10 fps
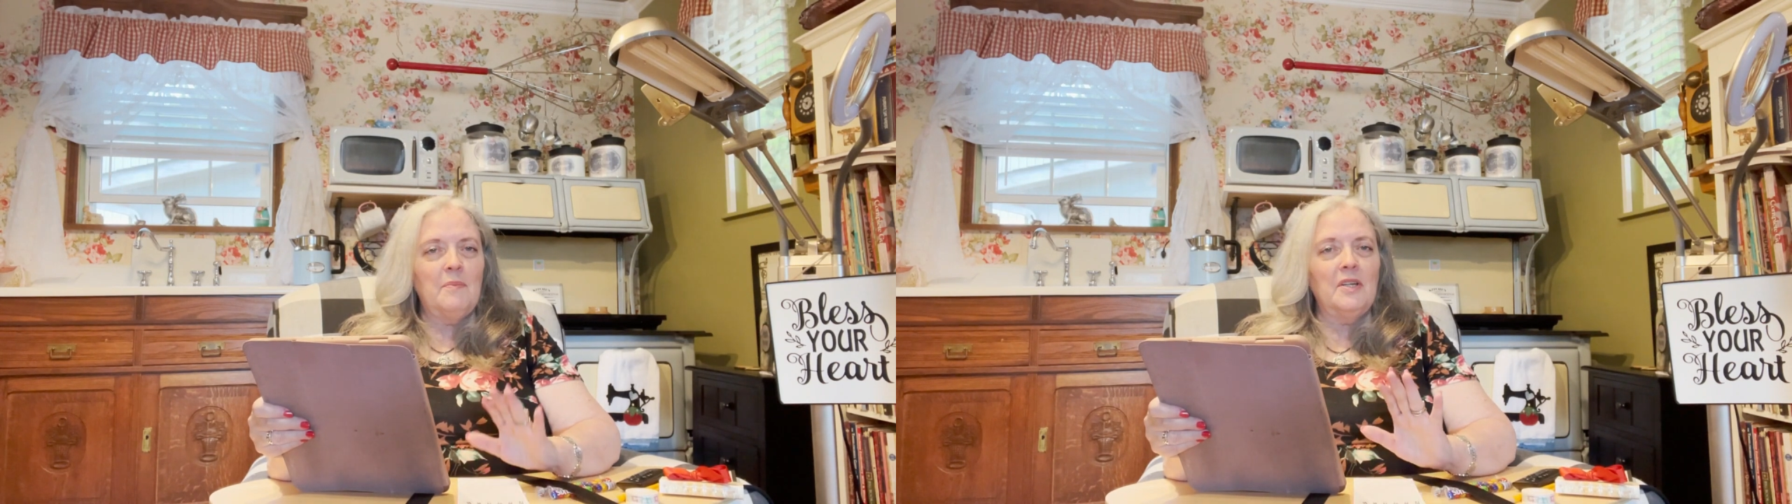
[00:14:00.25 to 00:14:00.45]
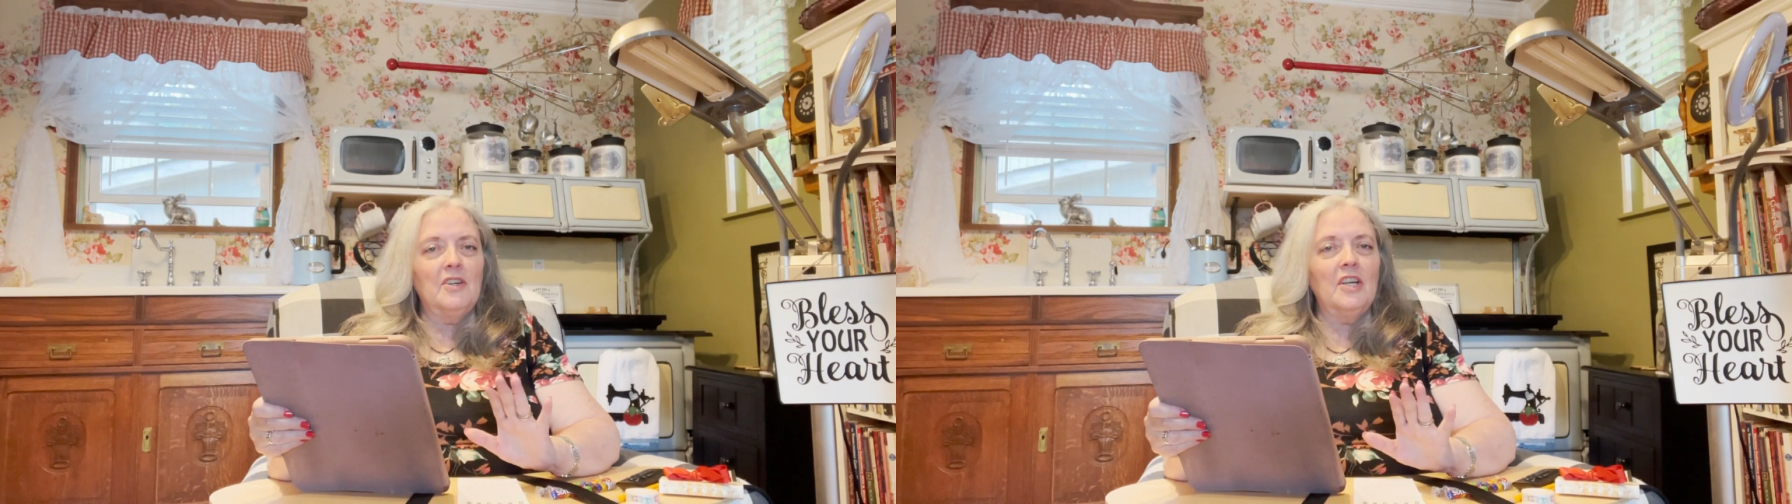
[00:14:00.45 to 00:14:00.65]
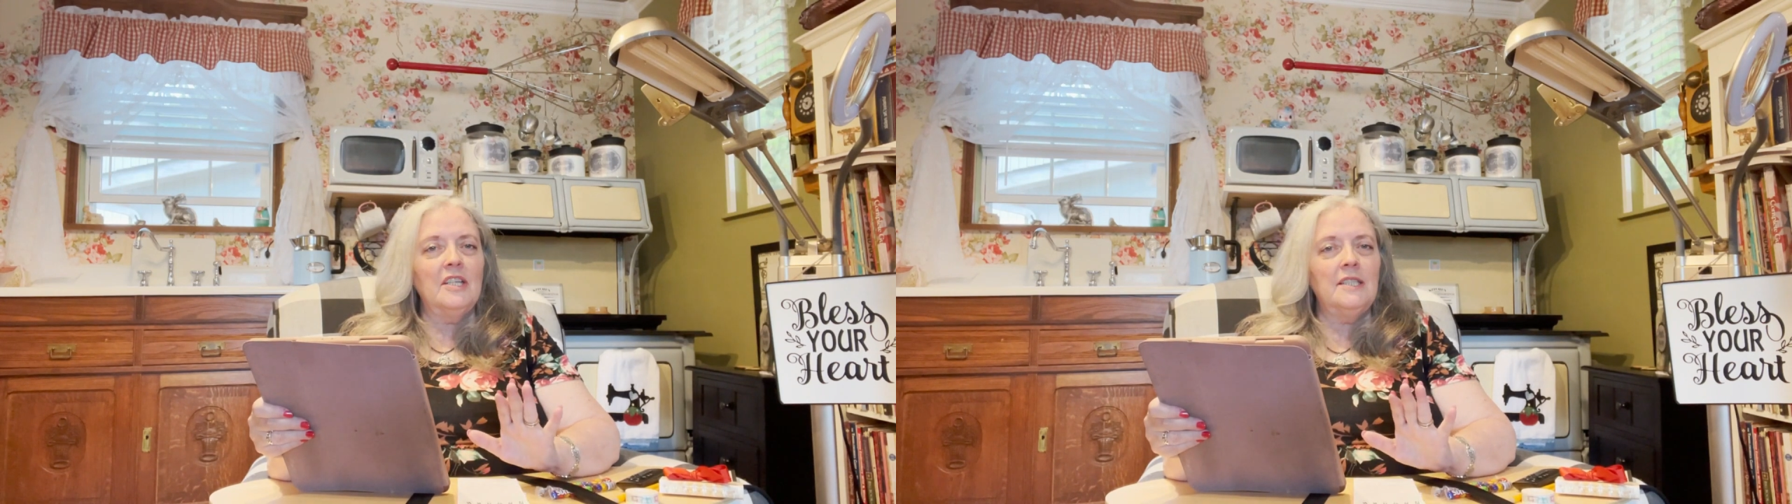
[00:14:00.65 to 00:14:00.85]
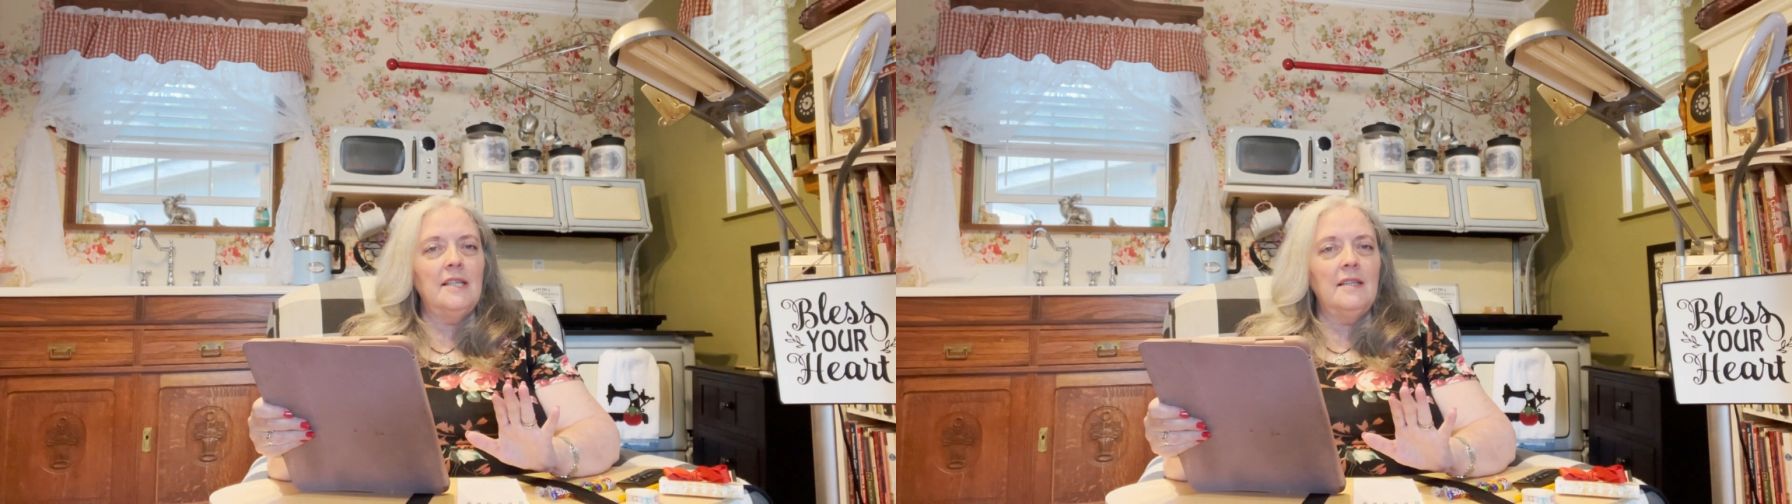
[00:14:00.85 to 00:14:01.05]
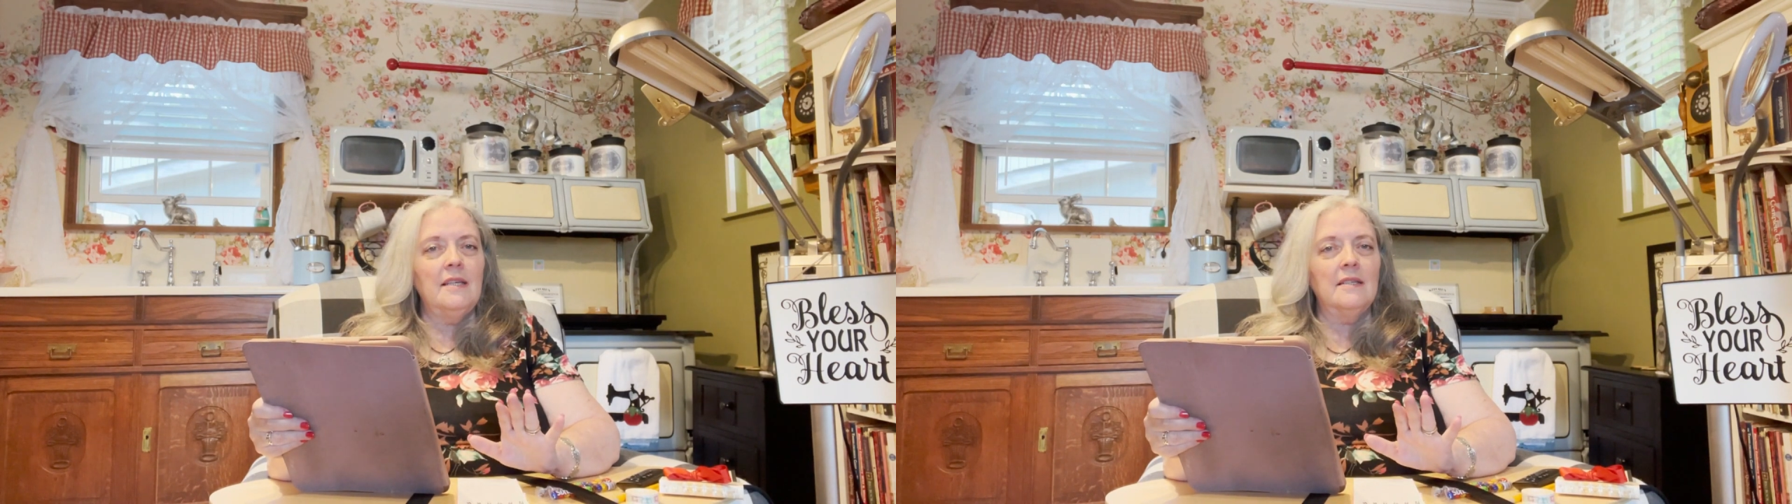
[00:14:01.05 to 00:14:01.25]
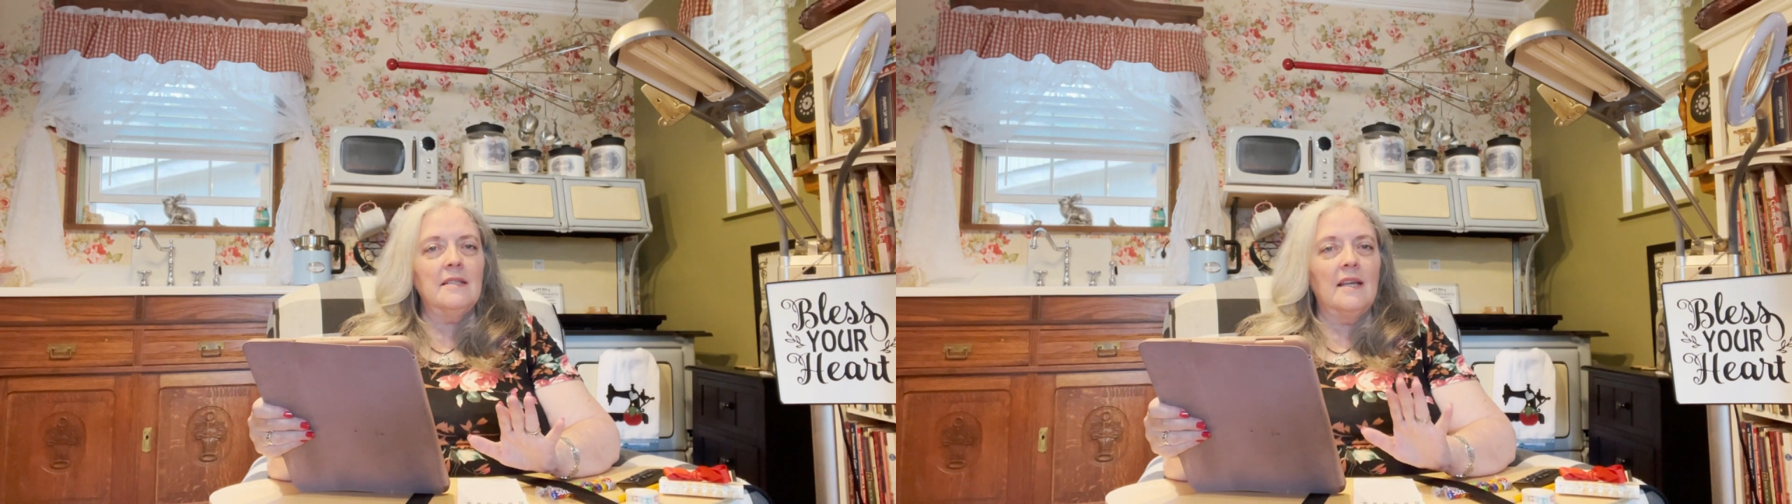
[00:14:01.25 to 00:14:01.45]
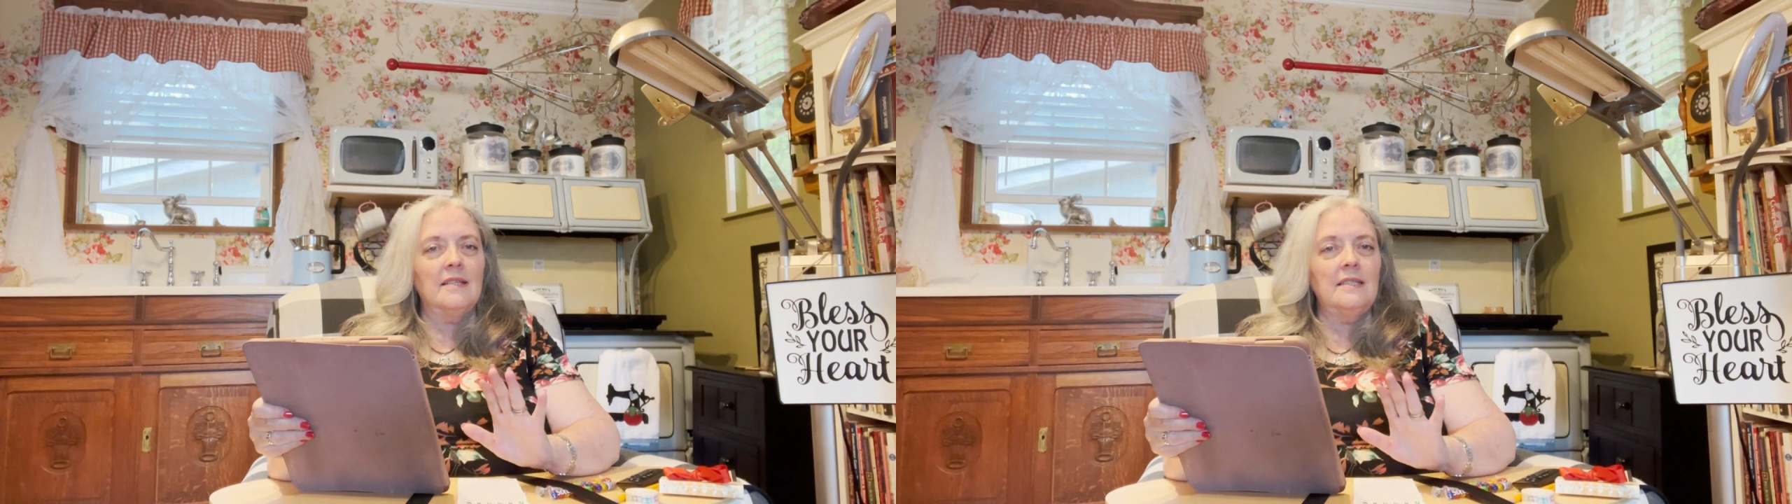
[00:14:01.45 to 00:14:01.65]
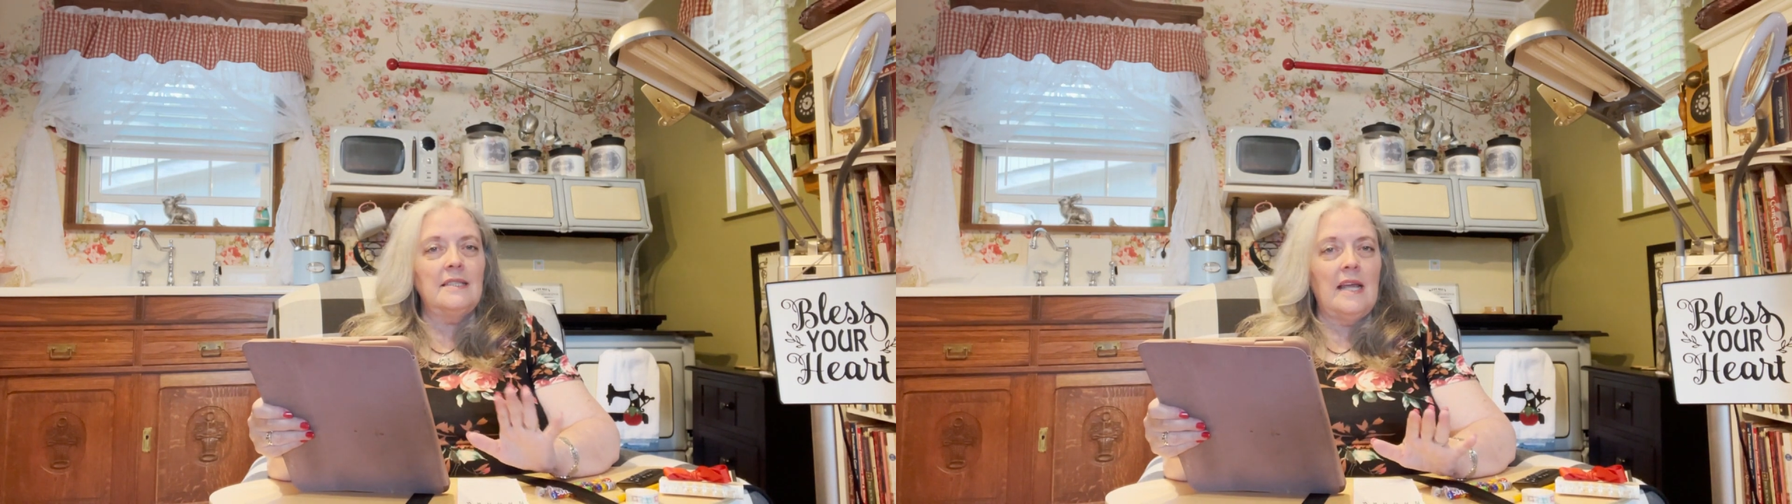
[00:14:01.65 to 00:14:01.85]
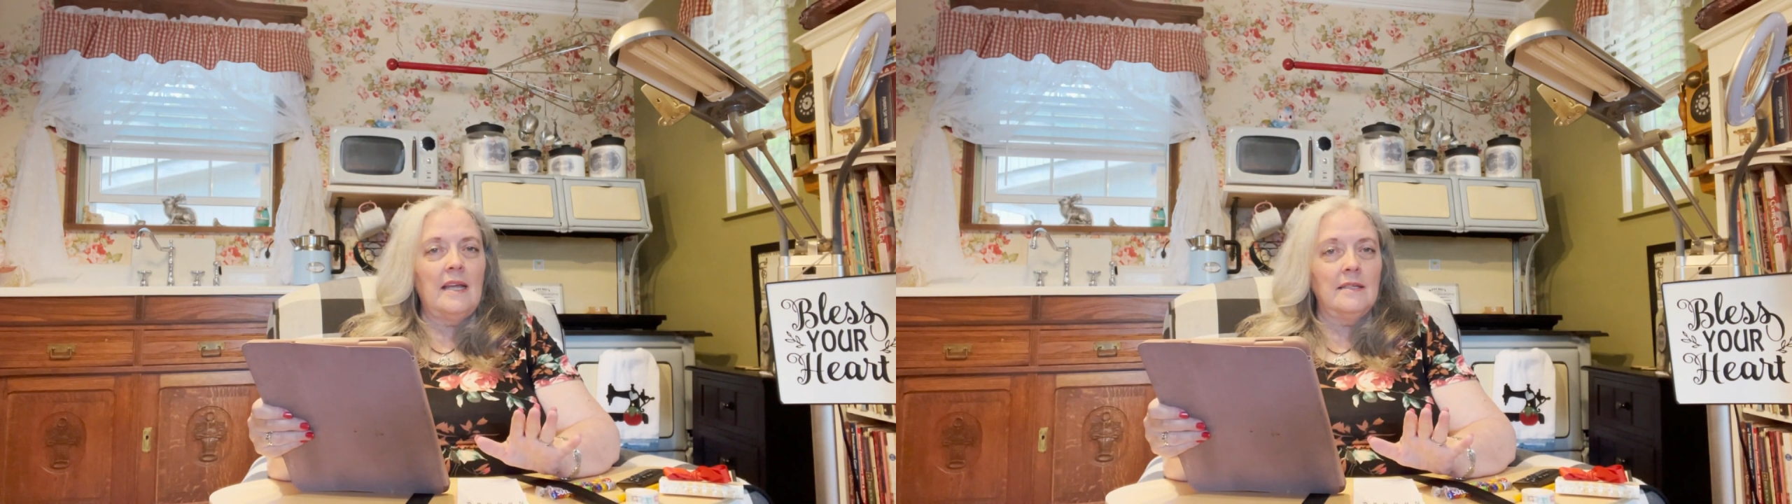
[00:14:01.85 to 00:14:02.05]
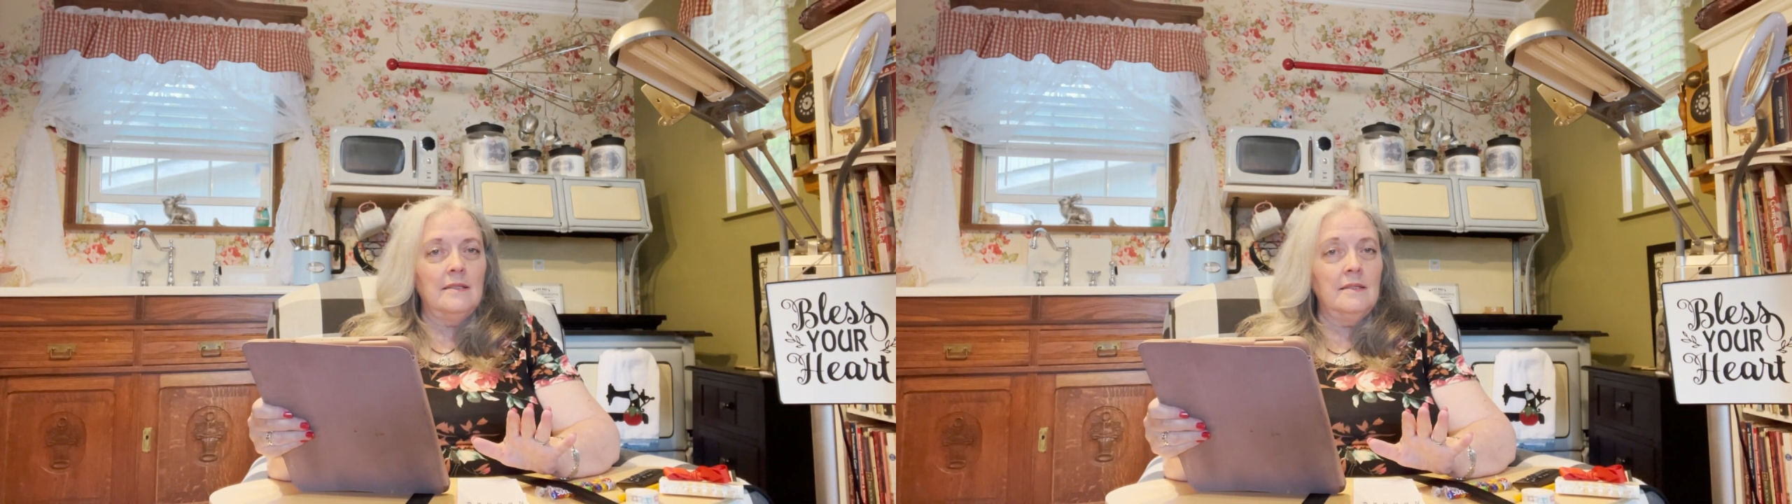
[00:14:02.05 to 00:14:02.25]
but you're going to see things like
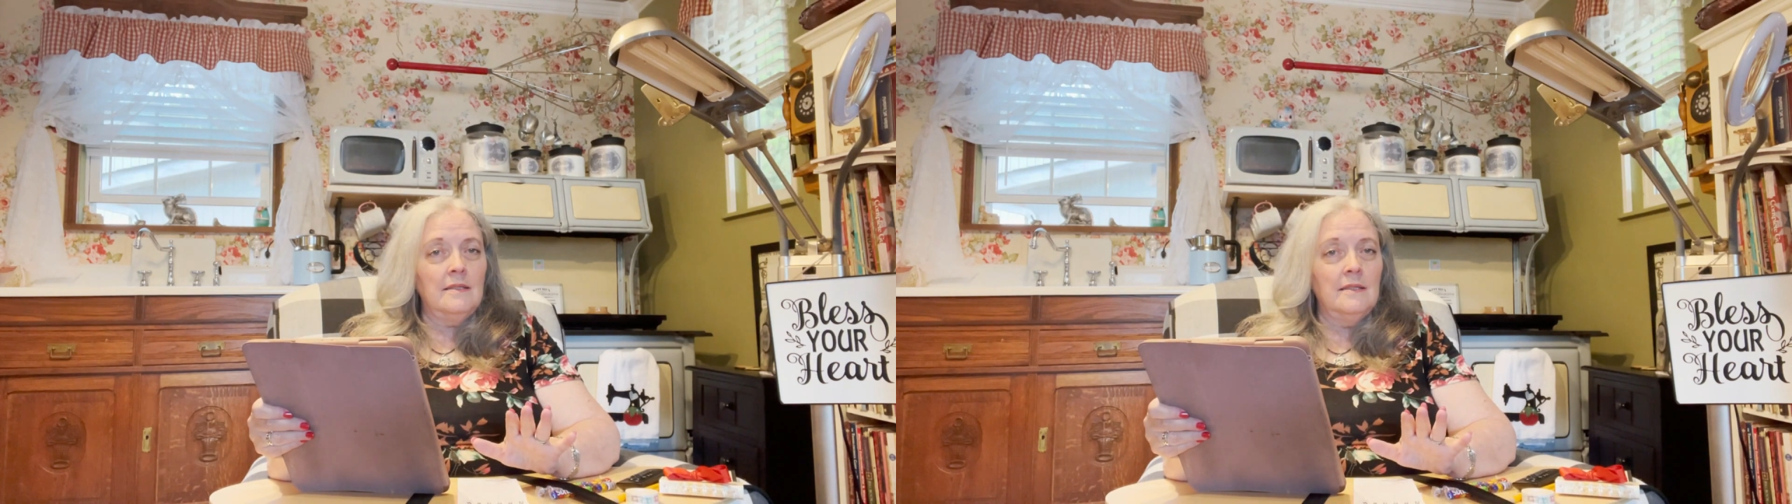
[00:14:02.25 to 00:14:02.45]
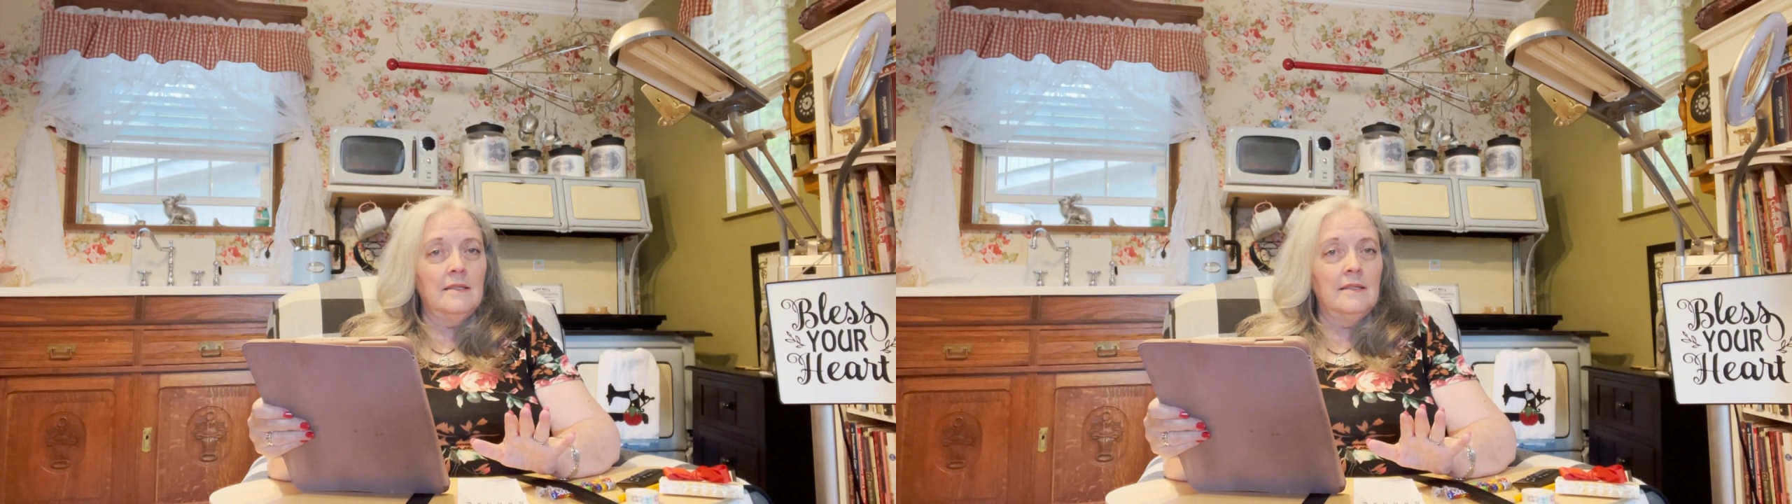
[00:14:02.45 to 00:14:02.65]
stands.